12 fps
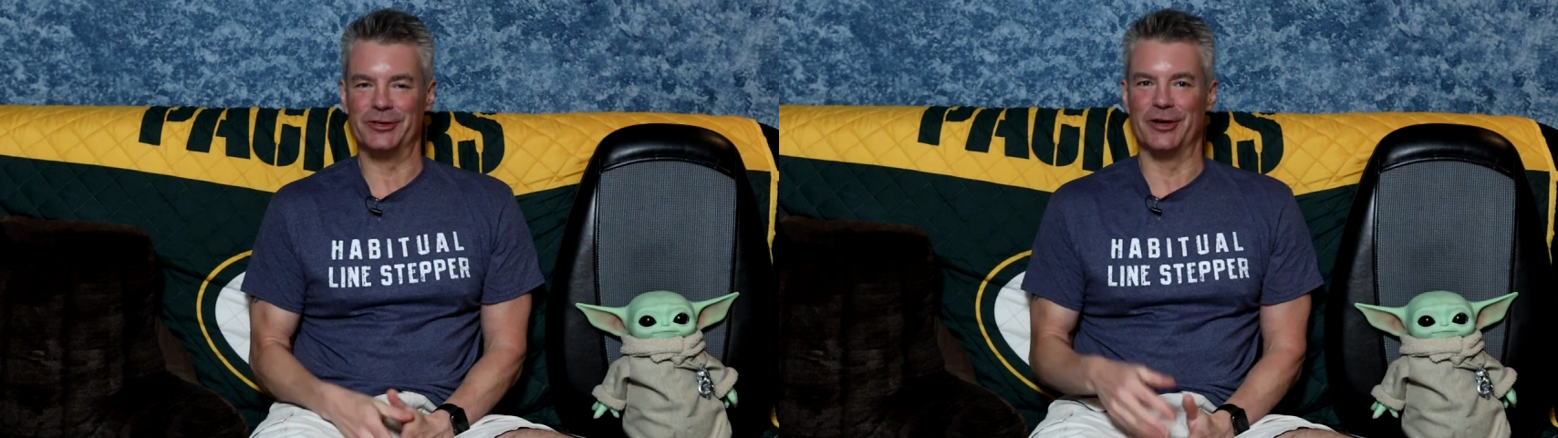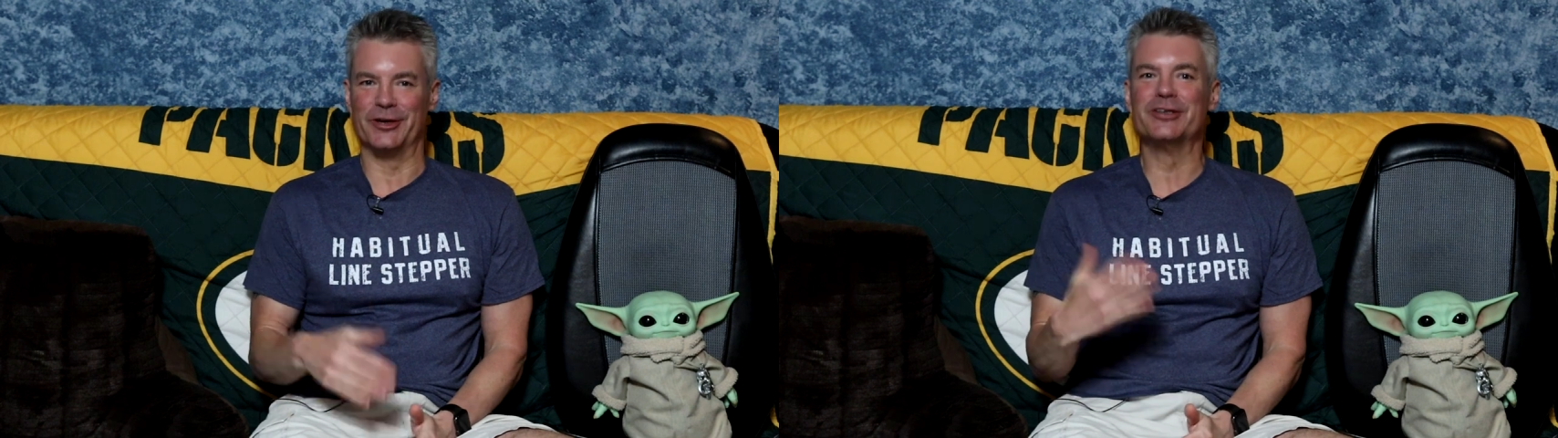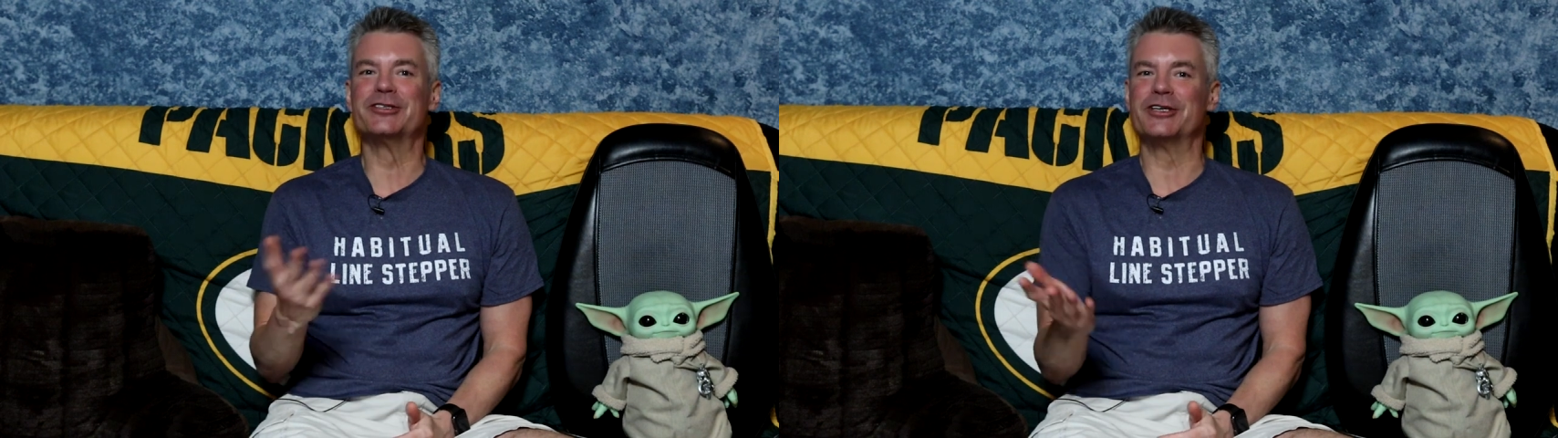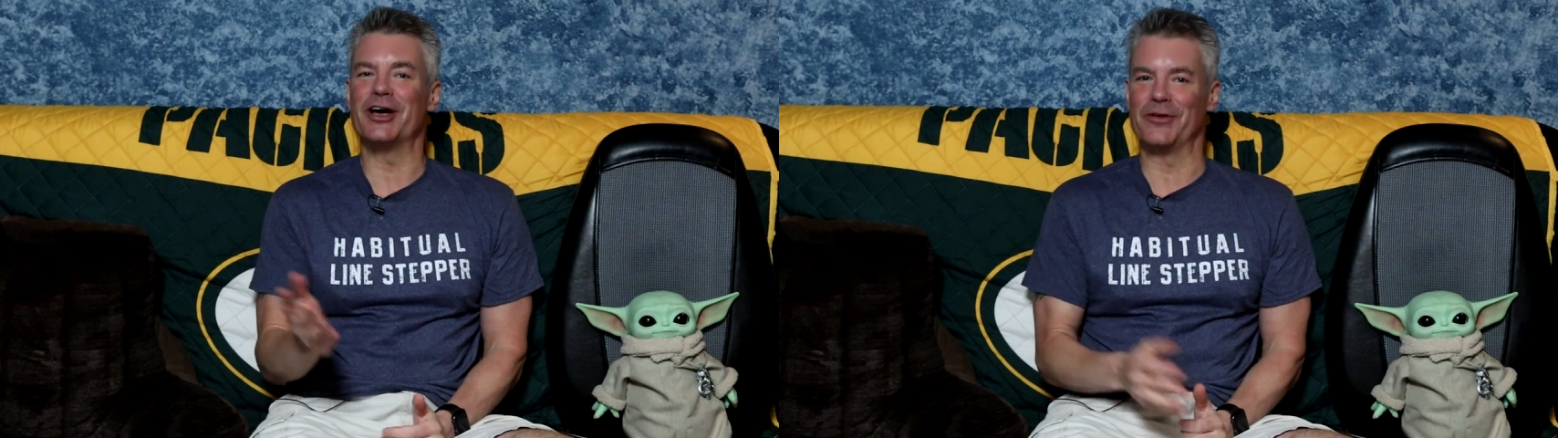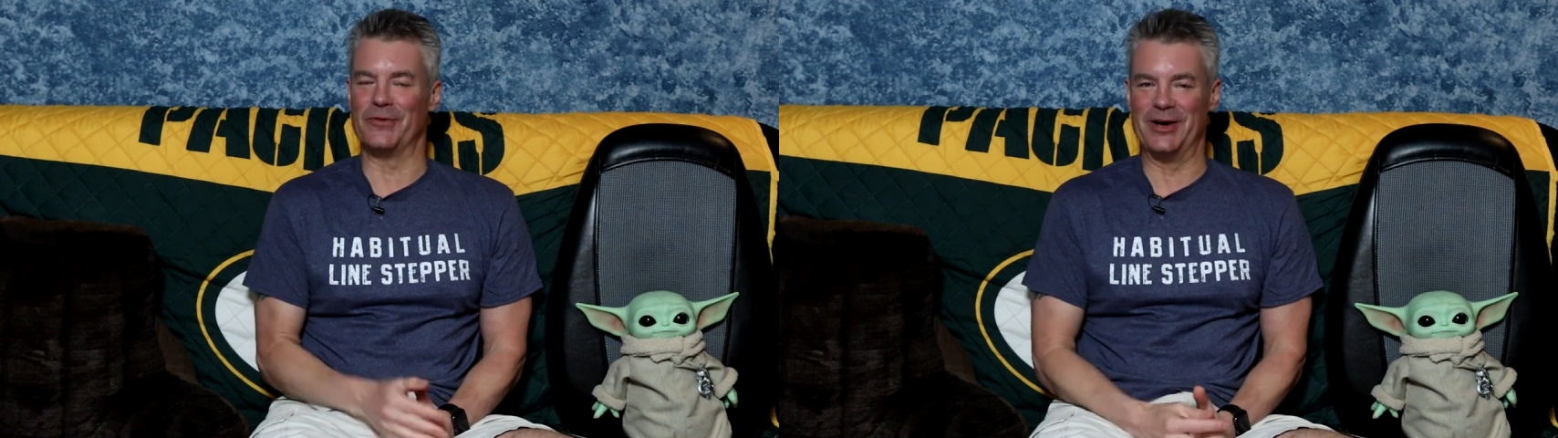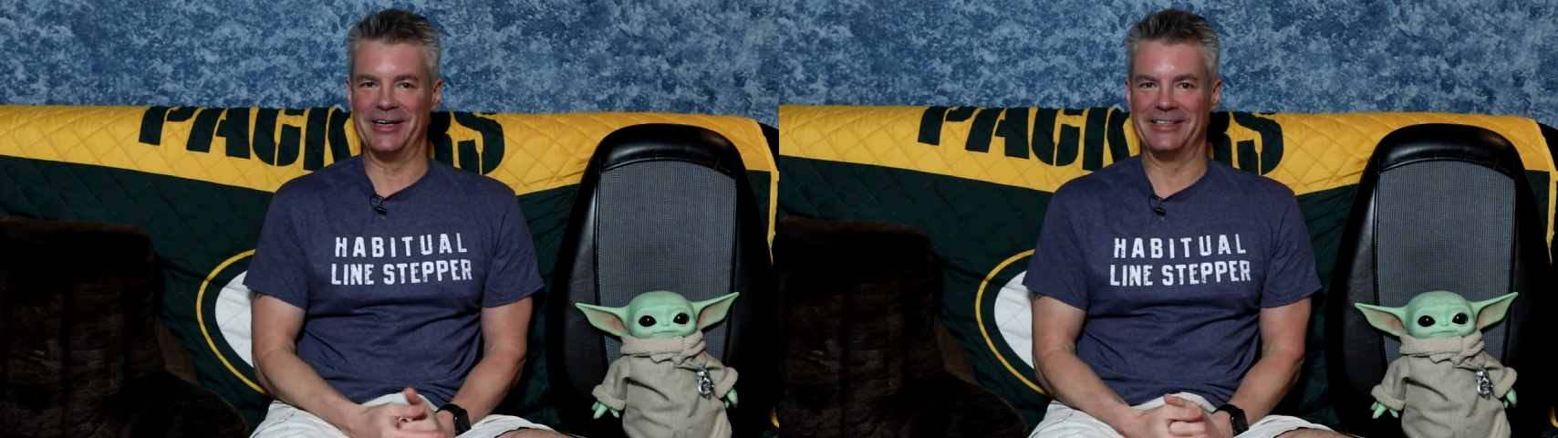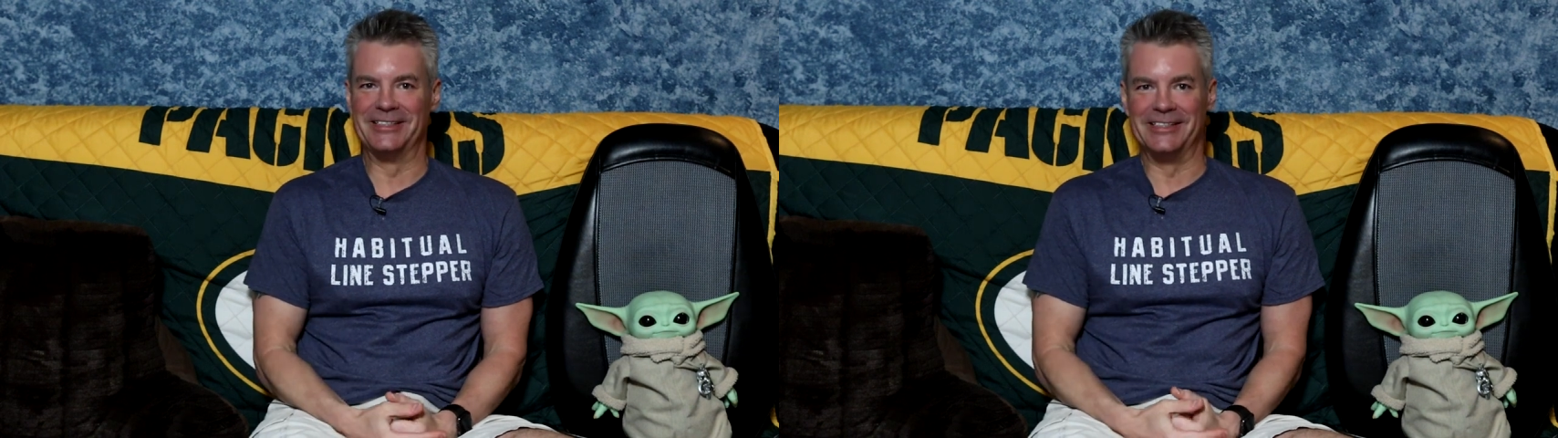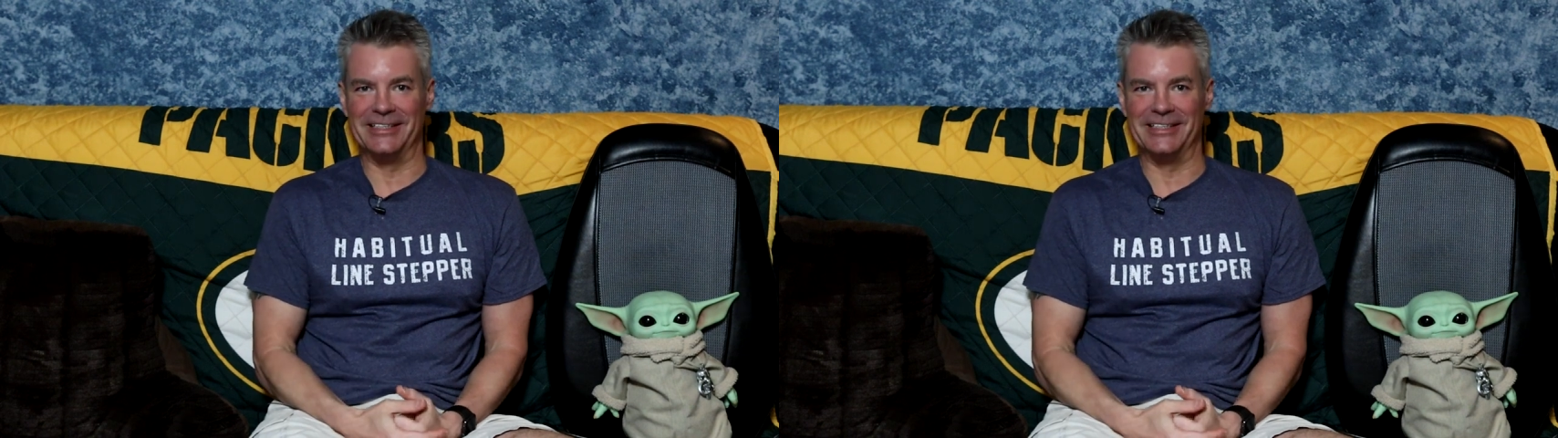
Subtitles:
so here's another one